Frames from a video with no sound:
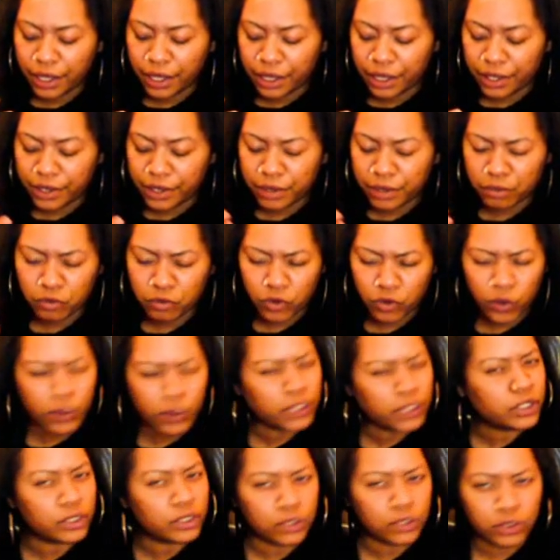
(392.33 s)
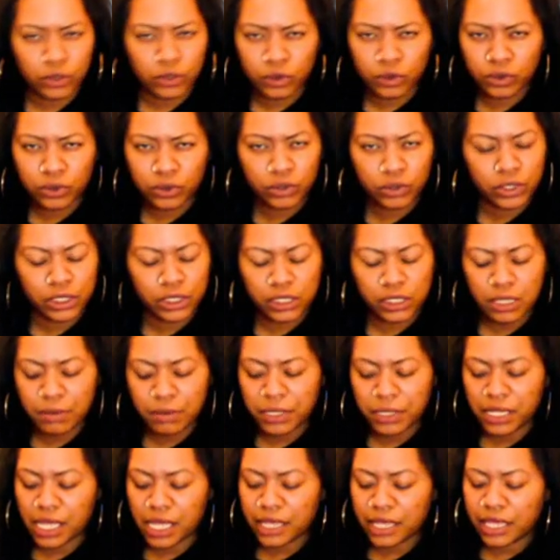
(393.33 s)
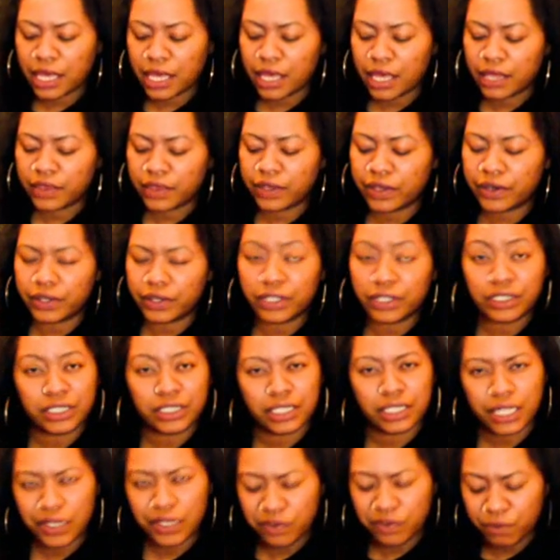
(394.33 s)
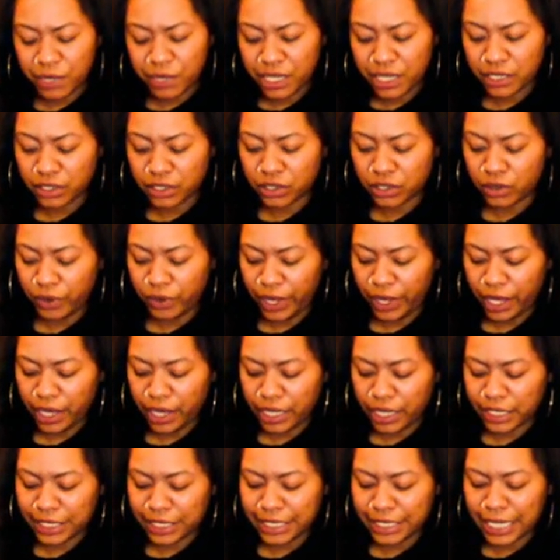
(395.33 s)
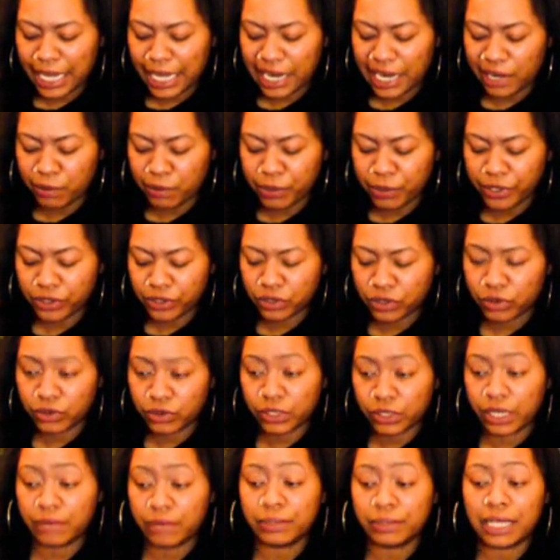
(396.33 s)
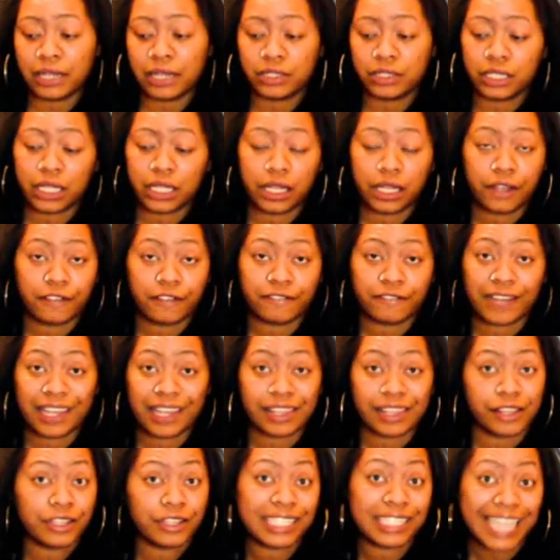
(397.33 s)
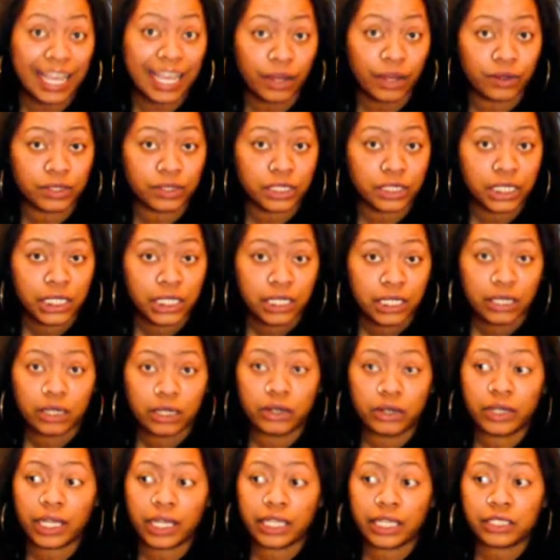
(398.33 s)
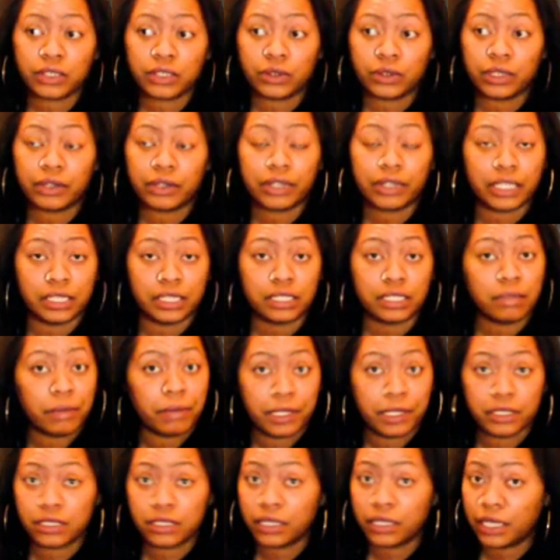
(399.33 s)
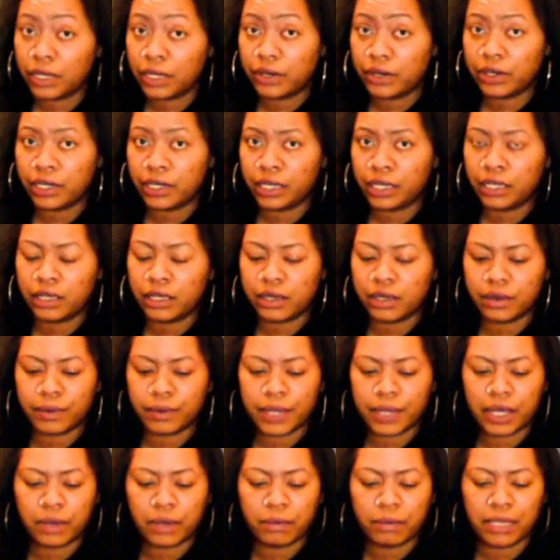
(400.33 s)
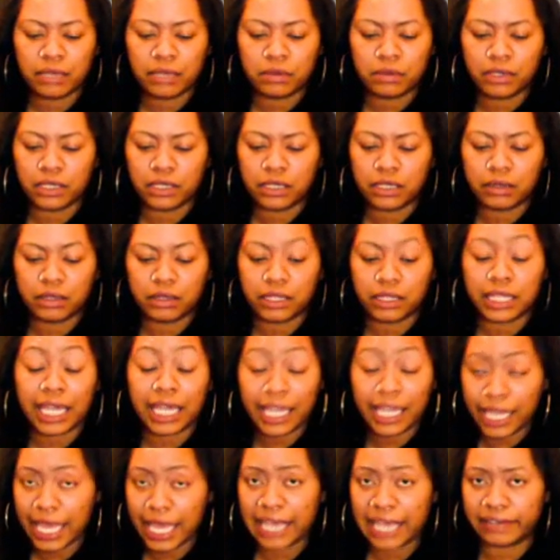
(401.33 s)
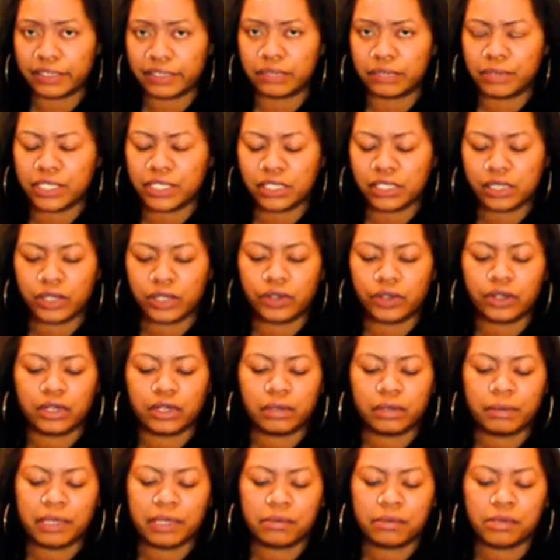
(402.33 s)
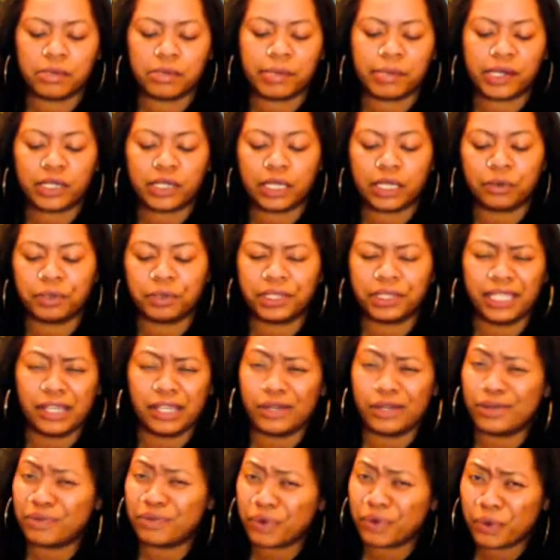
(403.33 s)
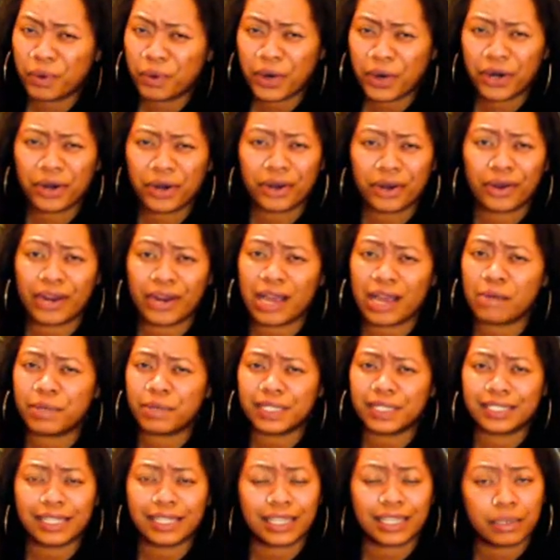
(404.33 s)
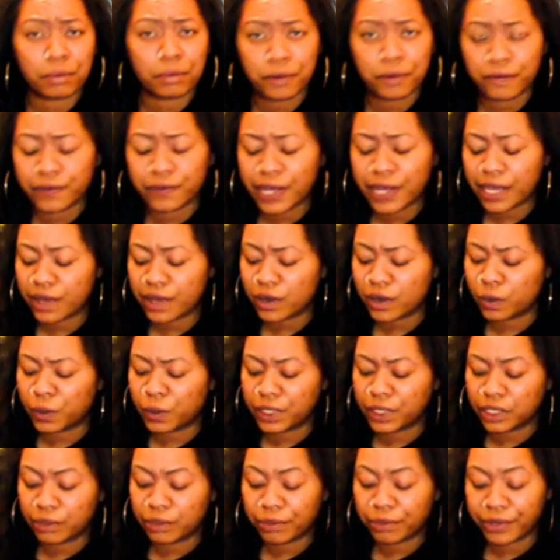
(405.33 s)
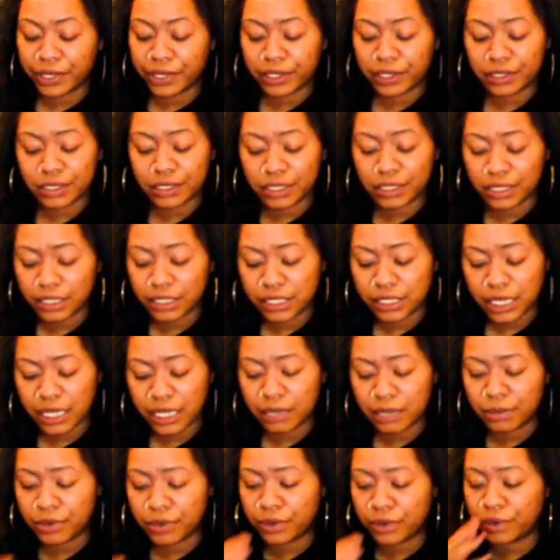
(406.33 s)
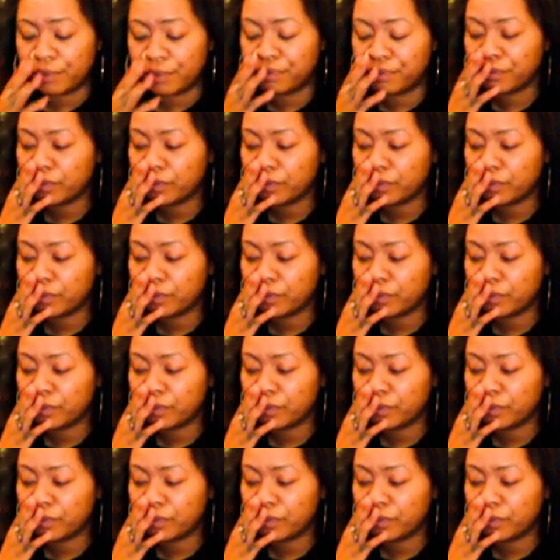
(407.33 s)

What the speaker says: them going to school or something like that. Their achievements. Okay. Because the Eight of Pentacles comes out to clarify their doubt. Okay. So there is some insecurity around, maybe they have some insecurity and maybe about like what they do for work or how much they can provide or what they're bringing to the table.